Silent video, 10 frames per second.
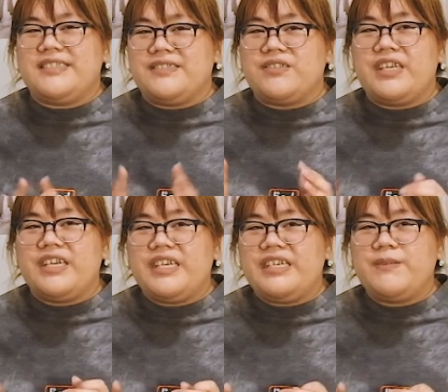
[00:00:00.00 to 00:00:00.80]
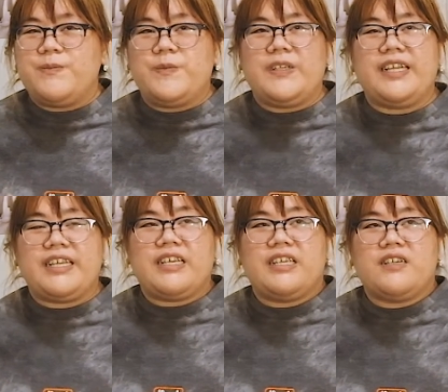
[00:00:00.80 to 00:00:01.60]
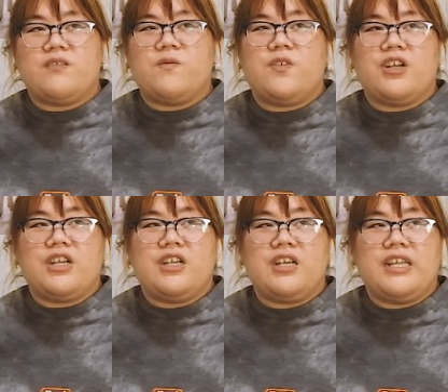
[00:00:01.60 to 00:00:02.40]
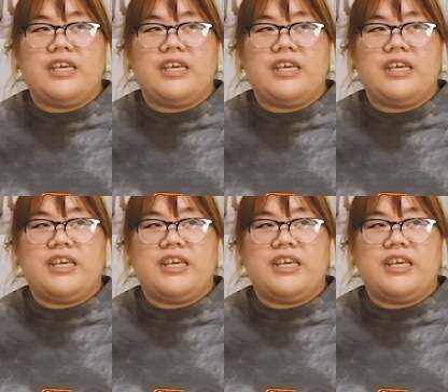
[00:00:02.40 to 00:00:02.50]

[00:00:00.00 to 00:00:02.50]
okay. For